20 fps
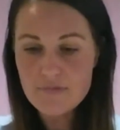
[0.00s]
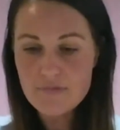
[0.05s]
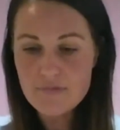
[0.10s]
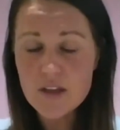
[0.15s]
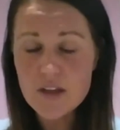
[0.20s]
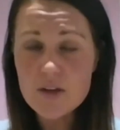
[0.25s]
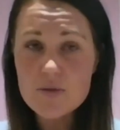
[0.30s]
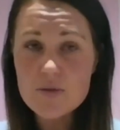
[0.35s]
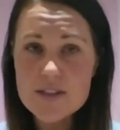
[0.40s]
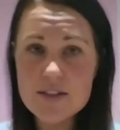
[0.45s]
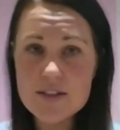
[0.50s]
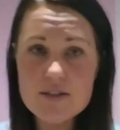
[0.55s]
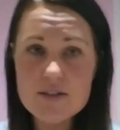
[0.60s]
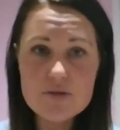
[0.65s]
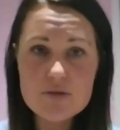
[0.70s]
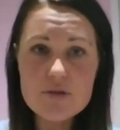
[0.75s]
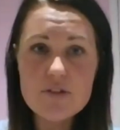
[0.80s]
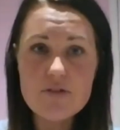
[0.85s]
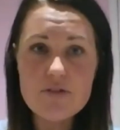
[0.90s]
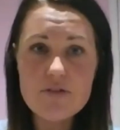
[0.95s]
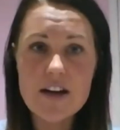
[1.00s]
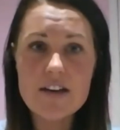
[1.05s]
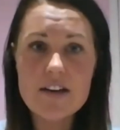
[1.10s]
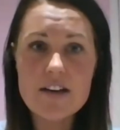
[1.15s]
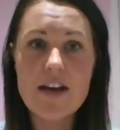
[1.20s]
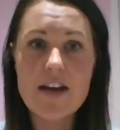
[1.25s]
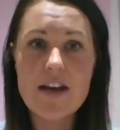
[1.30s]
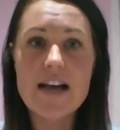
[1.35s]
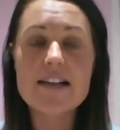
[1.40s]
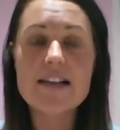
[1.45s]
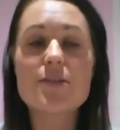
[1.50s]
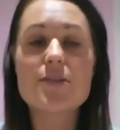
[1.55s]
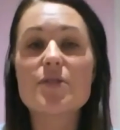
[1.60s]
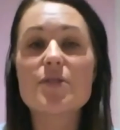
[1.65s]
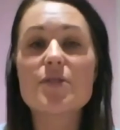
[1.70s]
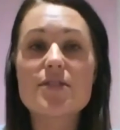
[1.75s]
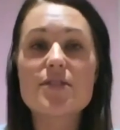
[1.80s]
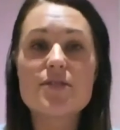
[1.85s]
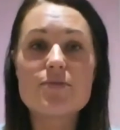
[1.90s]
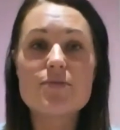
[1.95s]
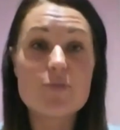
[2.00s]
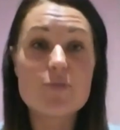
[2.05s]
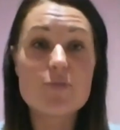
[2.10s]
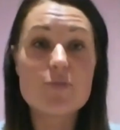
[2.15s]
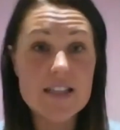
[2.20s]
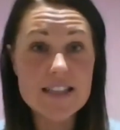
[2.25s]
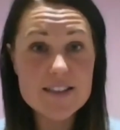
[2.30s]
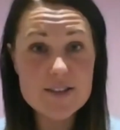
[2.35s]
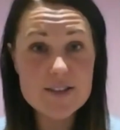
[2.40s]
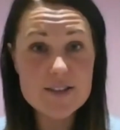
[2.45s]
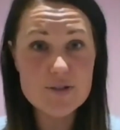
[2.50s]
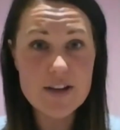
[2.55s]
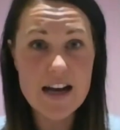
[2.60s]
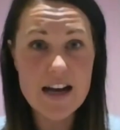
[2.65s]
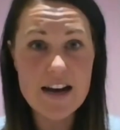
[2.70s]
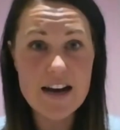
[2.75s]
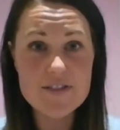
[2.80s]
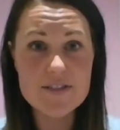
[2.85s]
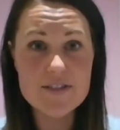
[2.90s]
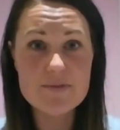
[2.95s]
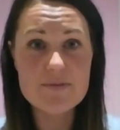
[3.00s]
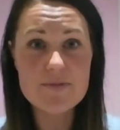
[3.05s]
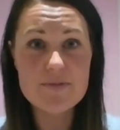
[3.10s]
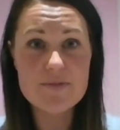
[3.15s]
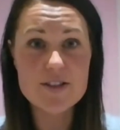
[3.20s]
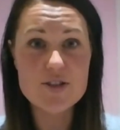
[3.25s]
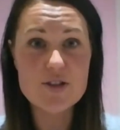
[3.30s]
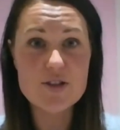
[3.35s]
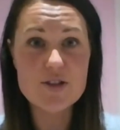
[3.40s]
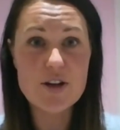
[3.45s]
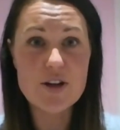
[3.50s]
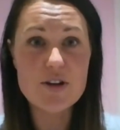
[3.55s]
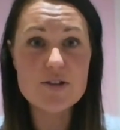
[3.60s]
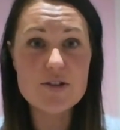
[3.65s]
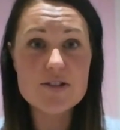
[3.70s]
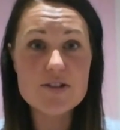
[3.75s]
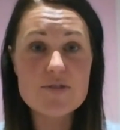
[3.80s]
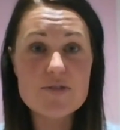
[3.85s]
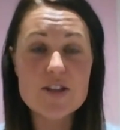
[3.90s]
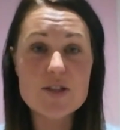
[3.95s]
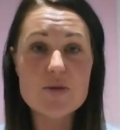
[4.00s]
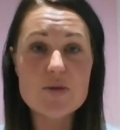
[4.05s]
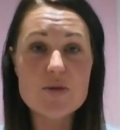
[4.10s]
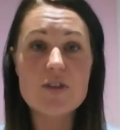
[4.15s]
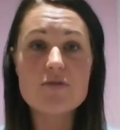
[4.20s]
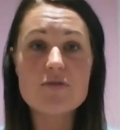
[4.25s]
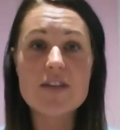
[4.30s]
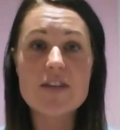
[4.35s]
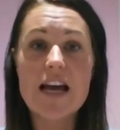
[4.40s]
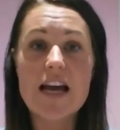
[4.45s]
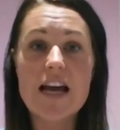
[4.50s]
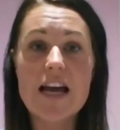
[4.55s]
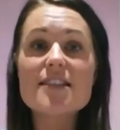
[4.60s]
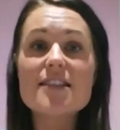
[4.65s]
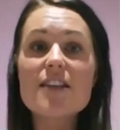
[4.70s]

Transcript: who was a good friend of ours that was willing to look after the two girls for the 12 days.